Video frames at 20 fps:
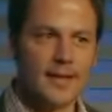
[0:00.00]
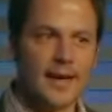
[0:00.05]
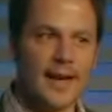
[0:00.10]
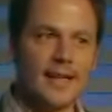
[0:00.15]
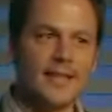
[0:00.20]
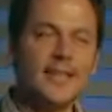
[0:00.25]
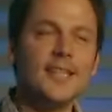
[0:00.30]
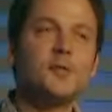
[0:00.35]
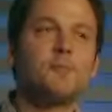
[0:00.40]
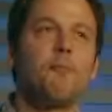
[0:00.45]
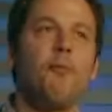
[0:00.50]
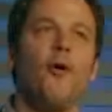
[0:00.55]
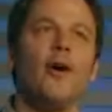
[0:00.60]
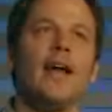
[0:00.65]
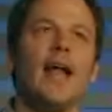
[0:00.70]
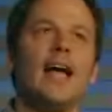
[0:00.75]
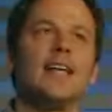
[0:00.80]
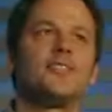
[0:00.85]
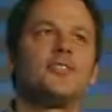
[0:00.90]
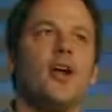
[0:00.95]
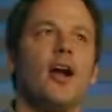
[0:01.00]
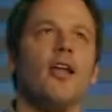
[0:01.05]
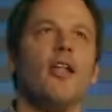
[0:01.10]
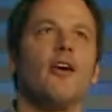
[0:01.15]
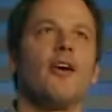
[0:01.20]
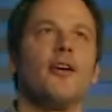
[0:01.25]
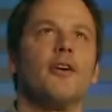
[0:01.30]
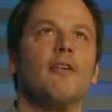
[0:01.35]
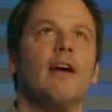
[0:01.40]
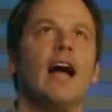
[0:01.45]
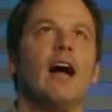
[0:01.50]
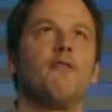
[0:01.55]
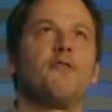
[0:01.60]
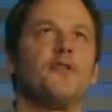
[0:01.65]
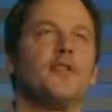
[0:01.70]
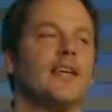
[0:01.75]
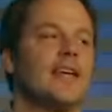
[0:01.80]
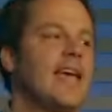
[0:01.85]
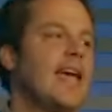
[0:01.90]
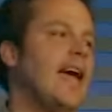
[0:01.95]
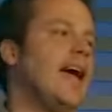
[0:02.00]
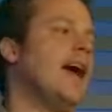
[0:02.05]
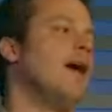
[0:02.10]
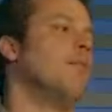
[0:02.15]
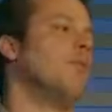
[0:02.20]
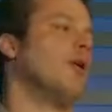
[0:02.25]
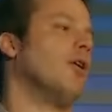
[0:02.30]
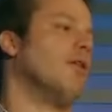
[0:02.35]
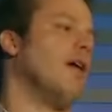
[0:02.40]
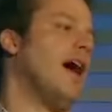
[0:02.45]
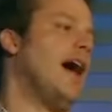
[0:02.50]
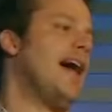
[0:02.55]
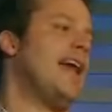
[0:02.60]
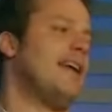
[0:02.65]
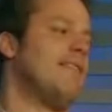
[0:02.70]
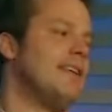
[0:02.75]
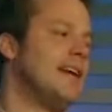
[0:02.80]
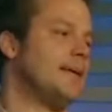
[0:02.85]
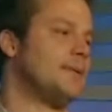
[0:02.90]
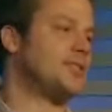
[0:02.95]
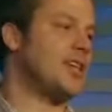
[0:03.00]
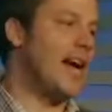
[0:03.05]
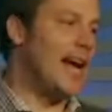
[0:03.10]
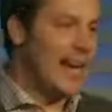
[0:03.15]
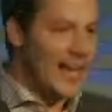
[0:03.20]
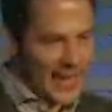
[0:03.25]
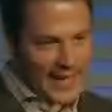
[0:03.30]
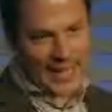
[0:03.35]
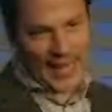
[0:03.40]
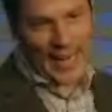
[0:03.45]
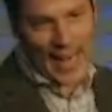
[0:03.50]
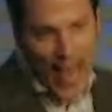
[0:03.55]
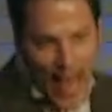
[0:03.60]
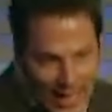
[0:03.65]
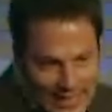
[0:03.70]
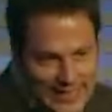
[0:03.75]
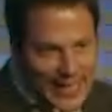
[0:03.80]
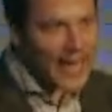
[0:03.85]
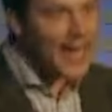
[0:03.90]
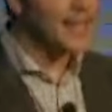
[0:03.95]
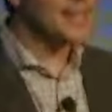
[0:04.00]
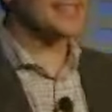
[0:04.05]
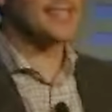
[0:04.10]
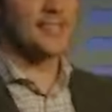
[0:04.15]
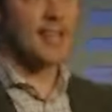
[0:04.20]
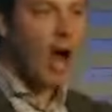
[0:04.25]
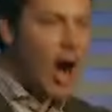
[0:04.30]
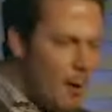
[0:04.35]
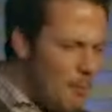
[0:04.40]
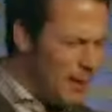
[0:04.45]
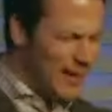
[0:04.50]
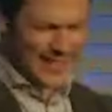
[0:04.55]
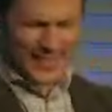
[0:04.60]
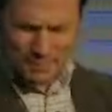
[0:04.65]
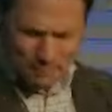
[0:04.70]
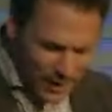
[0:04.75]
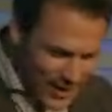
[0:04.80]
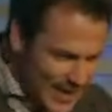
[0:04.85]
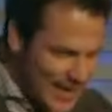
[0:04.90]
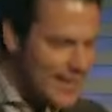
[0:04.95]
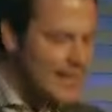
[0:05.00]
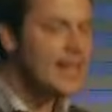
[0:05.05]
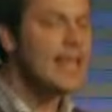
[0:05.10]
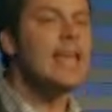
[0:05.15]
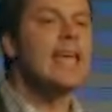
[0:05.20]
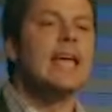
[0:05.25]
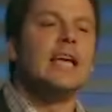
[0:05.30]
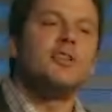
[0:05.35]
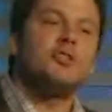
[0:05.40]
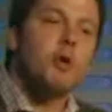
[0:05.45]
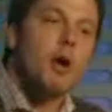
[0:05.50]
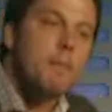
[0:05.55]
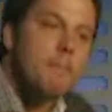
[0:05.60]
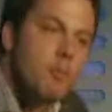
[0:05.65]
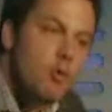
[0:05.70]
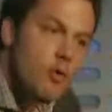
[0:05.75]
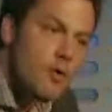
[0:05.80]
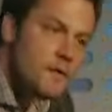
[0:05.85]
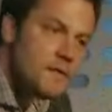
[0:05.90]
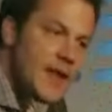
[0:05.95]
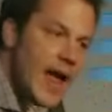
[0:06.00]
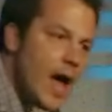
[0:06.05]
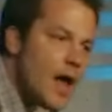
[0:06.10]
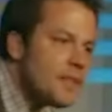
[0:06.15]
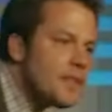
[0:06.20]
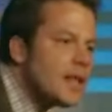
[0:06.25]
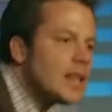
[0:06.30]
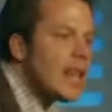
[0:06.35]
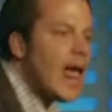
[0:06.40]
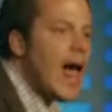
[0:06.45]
Now, at this point, I start looking around for the camera, right? I mean, I'm trying to get a latte at Starbucks. I'm like, and so I move down the